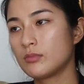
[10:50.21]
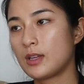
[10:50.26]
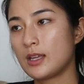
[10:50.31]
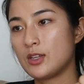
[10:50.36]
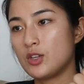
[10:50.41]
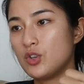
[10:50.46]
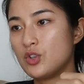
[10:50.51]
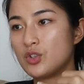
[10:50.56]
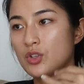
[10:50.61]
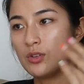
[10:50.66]

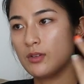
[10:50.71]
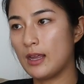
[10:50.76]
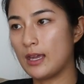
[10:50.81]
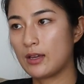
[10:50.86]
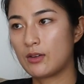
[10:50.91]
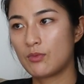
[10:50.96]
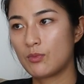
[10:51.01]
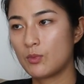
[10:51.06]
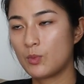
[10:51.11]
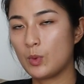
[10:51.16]
And you should
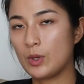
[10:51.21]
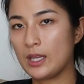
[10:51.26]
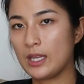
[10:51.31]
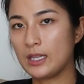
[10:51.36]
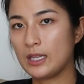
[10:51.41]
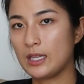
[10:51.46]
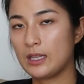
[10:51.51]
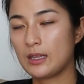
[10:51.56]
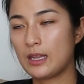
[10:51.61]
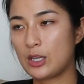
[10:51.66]
like
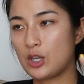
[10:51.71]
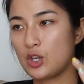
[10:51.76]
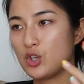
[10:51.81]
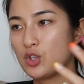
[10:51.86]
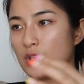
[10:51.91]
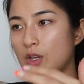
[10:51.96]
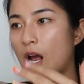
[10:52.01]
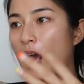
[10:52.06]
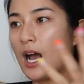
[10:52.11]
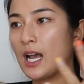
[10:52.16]
willingly, like you
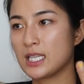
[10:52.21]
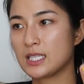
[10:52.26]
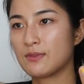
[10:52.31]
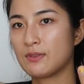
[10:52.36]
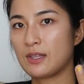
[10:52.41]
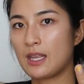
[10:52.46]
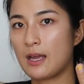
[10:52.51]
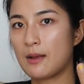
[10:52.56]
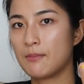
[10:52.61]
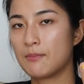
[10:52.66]
should ask
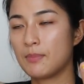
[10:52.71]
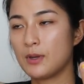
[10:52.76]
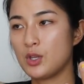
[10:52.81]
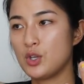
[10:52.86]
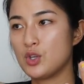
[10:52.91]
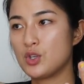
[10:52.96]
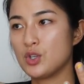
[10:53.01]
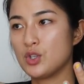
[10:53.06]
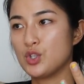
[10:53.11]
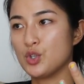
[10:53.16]
for that, but
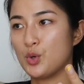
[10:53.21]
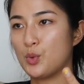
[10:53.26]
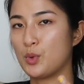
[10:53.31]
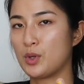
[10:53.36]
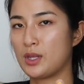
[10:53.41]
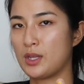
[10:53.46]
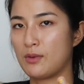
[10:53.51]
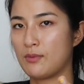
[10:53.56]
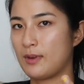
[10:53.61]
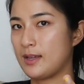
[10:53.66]
you should do it
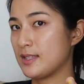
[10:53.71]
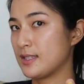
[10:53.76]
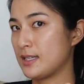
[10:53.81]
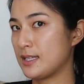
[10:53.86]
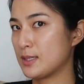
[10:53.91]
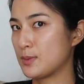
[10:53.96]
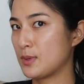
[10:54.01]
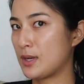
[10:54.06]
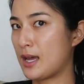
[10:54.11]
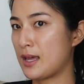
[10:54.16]
within reason
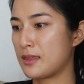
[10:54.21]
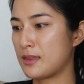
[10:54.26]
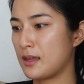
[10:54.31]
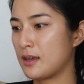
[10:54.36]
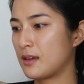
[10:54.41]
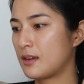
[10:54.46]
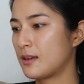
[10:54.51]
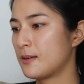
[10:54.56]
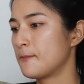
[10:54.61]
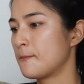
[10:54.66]
is what I
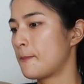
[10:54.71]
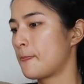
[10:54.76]
think.